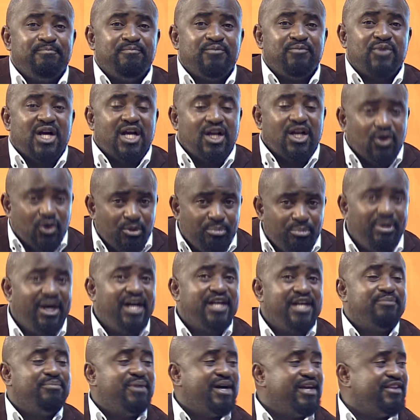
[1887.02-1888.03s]

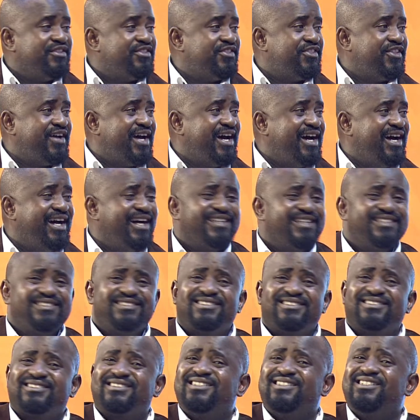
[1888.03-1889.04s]
clobbered by
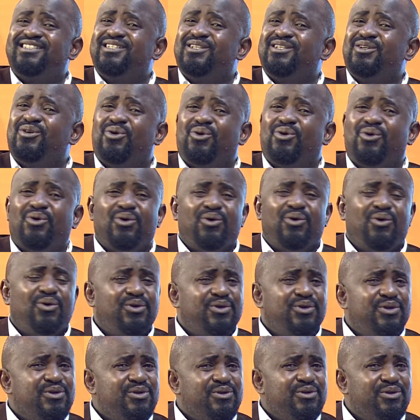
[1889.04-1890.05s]
thugs,
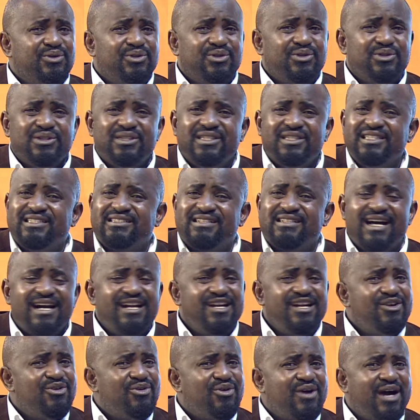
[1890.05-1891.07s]
or, you know, it
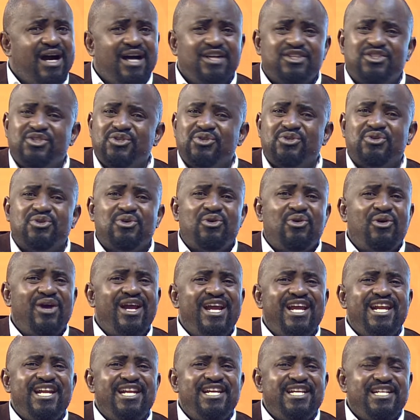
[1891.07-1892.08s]
can knock at your door
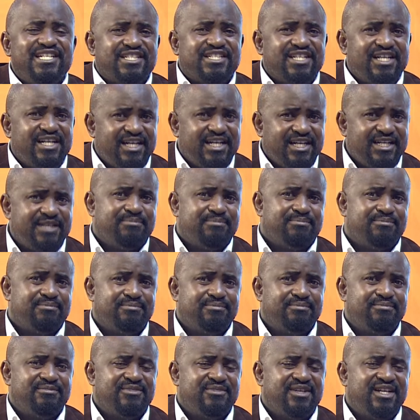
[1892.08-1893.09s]
anytime,
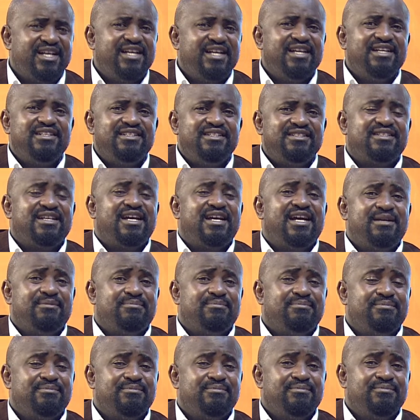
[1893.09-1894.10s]

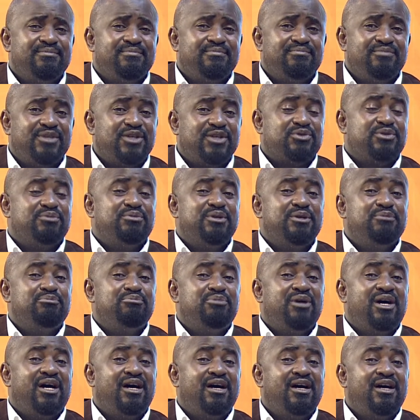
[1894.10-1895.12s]
anytime. But
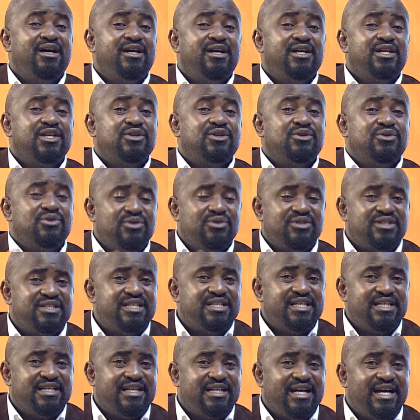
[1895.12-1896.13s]
remember, you're not
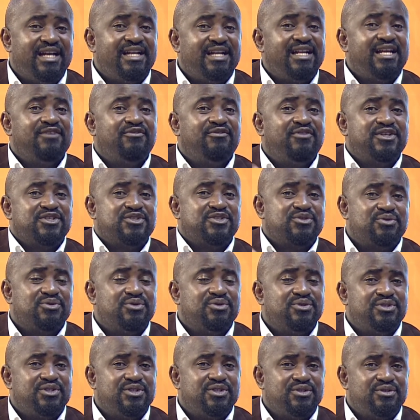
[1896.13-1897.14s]
dead and life has to
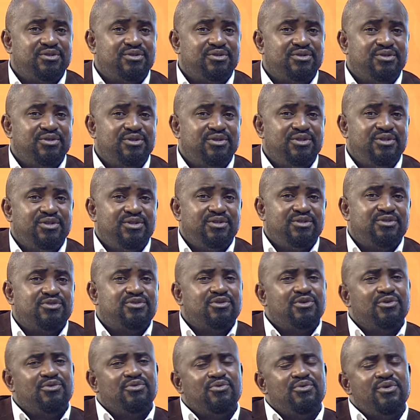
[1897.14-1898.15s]
continue.
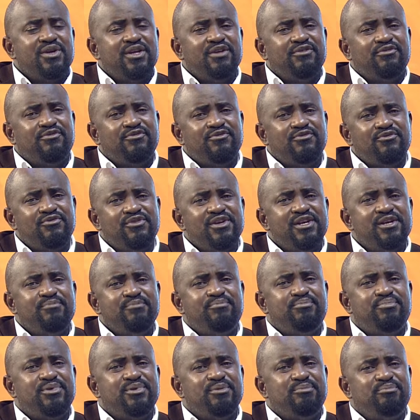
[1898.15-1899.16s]
So if we
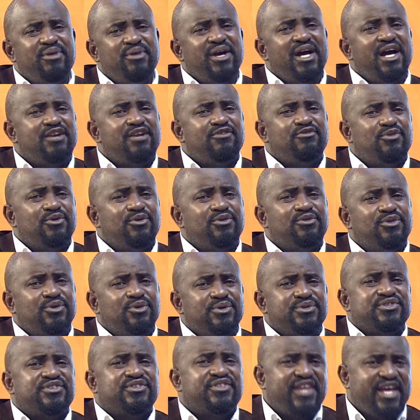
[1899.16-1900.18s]
prepared for
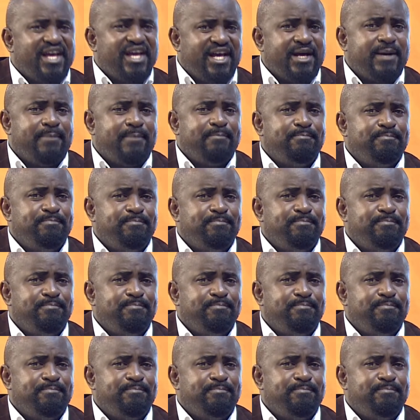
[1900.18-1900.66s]
those there